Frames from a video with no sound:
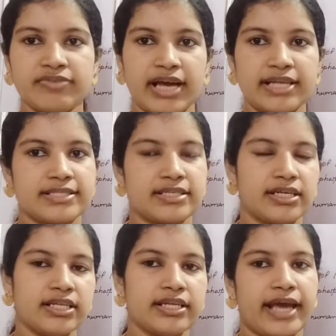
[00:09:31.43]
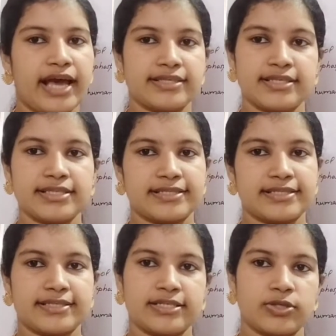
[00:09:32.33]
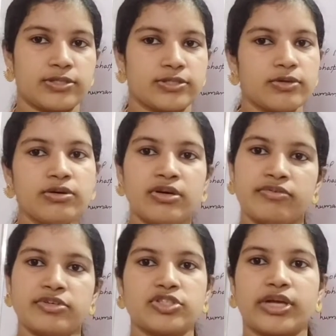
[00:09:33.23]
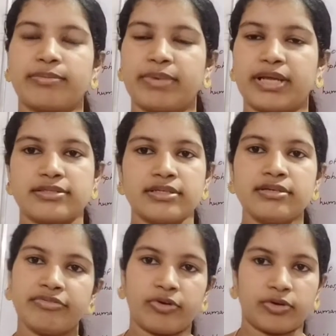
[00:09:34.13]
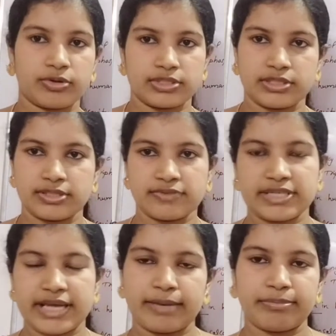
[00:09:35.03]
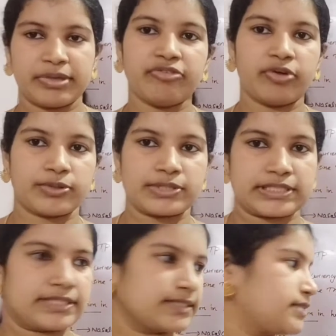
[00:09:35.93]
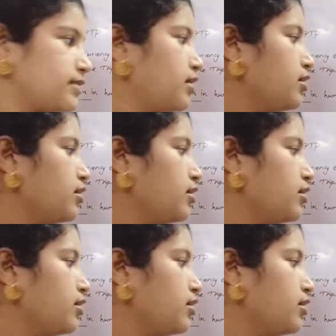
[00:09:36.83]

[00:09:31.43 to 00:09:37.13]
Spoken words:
We had studied the gases exchange also, which take place in photosynthesis, which help in photosynthesis.